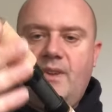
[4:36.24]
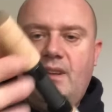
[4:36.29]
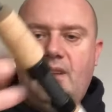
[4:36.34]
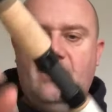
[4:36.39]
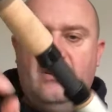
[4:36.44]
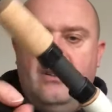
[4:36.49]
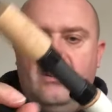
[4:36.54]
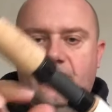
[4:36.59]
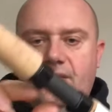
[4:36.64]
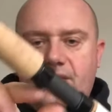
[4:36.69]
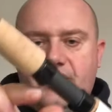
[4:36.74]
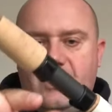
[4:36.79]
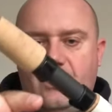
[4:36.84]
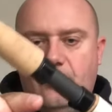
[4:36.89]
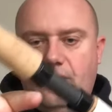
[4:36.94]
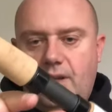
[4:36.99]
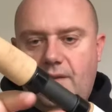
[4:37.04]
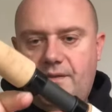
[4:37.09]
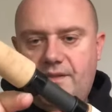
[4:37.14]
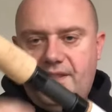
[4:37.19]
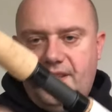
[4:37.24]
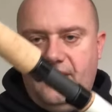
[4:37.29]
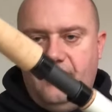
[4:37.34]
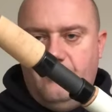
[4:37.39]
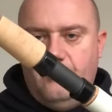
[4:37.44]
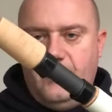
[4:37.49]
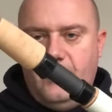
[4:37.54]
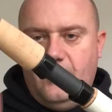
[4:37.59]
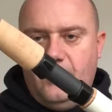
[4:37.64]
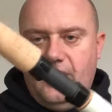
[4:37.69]
So obviously
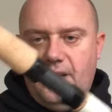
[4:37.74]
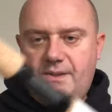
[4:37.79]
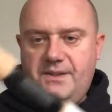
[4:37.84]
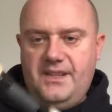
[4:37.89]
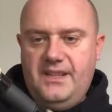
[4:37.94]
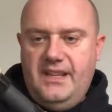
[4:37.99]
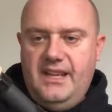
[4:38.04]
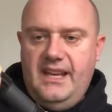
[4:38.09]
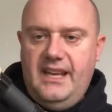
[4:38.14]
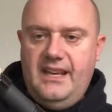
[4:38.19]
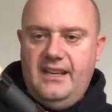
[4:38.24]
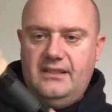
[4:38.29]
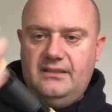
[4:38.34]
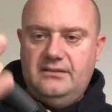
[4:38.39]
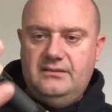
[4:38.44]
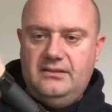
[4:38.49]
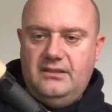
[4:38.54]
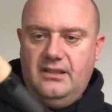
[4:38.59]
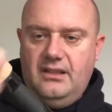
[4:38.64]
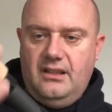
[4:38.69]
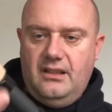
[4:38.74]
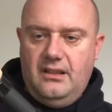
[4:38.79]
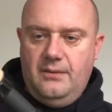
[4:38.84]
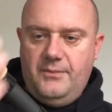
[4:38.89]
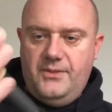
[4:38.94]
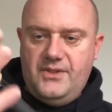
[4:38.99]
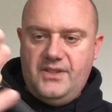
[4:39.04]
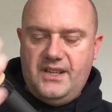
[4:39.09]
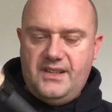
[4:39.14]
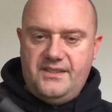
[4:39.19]
reel goes in here, I'm
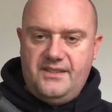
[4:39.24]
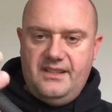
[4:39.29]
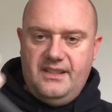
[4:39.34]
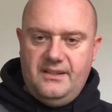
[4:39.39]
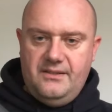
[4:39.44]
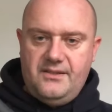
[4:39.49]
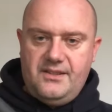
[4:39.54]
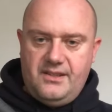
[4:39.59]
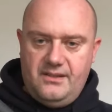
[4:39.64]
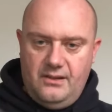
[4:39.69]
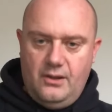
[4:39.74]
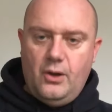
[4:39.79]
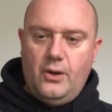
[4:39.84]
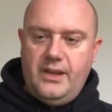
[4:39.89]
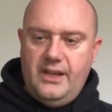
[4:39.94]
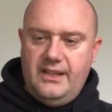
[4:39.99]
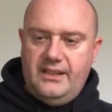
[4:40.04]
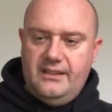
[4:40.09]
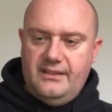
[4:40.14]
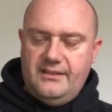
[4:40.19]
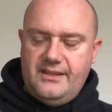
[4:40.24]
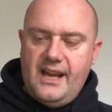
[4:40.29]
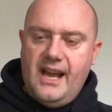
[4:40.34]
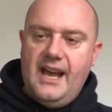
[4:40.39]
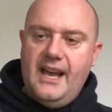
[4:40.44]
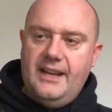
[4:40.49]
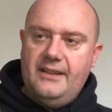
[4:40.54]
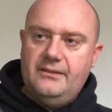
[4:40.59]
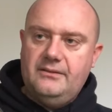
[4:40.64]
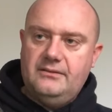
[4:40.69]
adjusting to lock it
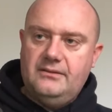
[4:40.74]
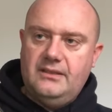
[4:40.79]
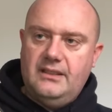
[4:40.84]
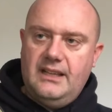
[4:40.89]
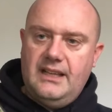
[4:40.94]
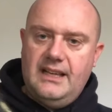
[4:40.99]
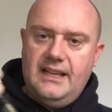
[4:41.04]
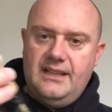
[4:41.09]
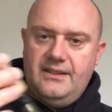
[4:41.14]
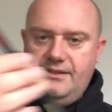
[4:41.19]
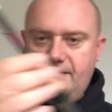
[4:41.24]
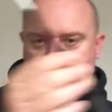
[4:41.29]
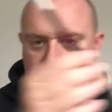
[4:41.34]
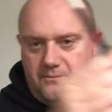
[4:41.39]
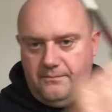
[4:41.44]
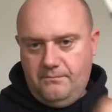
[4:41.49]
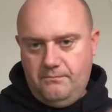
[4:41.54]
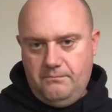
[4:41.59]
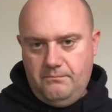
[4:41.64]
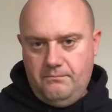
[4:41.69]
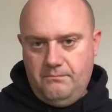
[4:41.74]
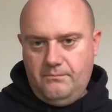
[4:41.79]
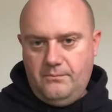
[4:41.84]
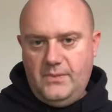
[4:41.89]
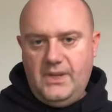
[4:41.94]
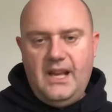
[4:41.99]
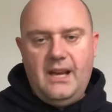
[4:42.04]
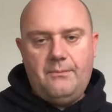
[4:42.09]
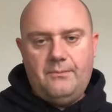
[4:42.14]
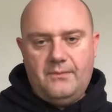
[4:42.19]
down, and
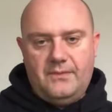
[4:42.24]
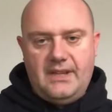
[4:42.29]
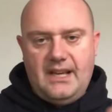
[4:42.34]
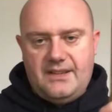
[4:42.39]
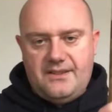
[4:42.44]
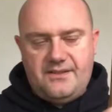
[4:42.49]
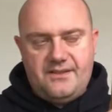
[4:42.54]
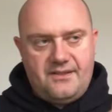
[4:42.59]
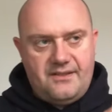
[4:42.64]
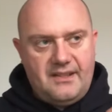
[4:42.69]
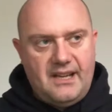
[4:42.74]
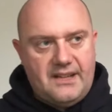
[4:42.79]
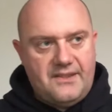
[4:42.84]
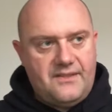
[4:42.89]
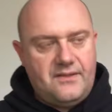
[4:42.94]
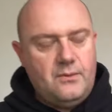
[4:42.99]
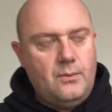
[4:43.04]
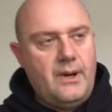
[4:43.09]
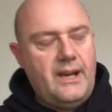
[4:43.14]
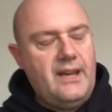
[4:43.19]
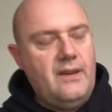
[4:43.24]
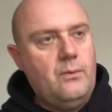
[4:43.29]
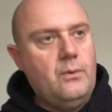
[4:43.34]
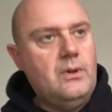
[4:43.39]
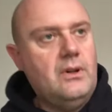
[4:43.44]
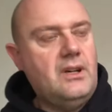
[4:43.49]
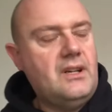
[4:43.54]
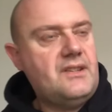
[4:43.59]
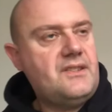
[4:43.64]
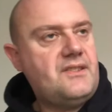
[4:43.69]
yeah, that's the way it
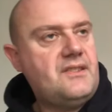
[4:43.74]
works.